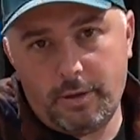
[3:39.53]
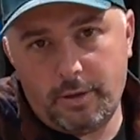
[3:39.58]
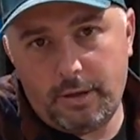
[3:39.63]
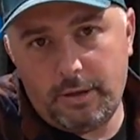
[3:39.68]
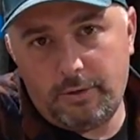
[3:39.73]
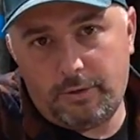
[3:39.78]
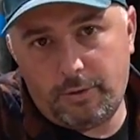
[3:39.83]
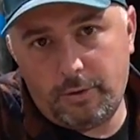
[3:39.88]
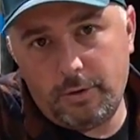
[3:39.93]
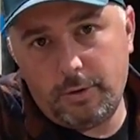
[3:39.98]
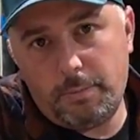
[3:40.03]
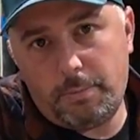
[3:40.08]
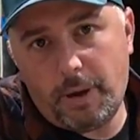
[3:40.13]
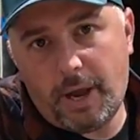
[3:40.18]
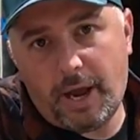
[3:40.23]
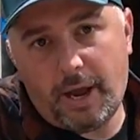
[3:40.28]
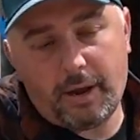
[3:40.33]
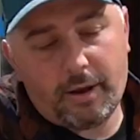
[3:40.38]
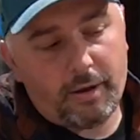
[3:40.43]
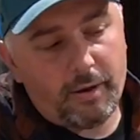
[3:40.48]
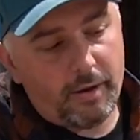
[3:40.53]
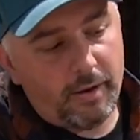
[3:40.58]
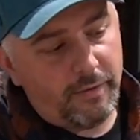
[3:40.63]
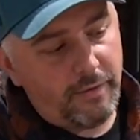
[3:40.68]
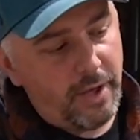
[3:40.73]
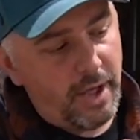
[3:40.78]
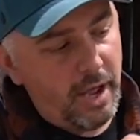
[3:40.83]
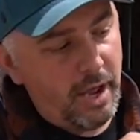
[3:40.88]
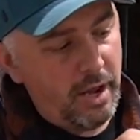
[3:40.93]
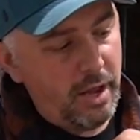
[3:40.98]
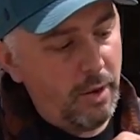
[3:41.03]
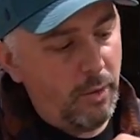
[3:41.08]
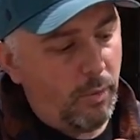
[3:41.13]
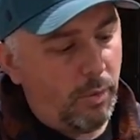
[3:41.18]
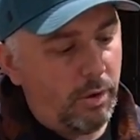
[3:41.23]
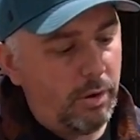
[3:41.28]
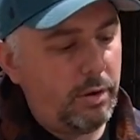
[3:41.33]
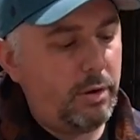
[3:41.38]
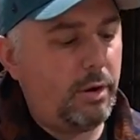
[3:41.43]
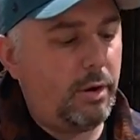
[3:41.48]
into the back of any
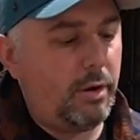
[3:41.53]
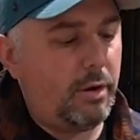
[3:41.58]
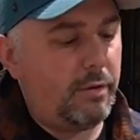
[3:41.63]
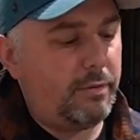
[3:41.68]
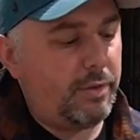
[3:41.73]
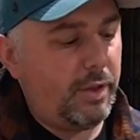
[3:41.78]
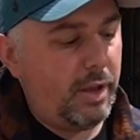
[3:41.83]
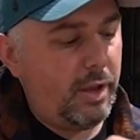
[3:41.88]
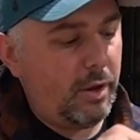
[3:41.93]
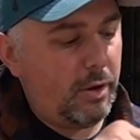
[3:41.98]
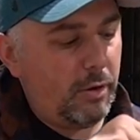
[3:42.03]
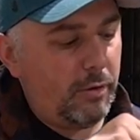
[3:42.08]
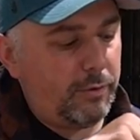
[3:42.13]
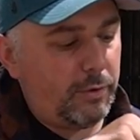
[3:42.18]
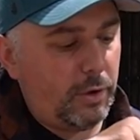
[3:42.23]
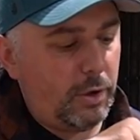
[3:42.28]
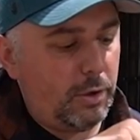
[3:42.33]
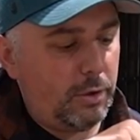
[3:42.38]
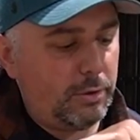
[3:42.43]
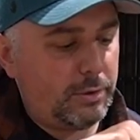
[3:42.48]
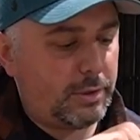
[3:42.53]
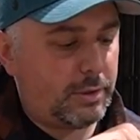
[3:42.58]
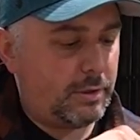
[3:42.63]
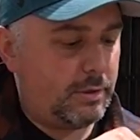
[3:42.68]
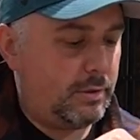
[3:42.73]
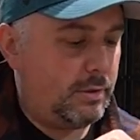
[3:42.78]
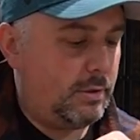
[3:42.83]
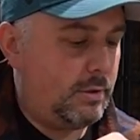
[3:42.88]
one of the EcoFlows,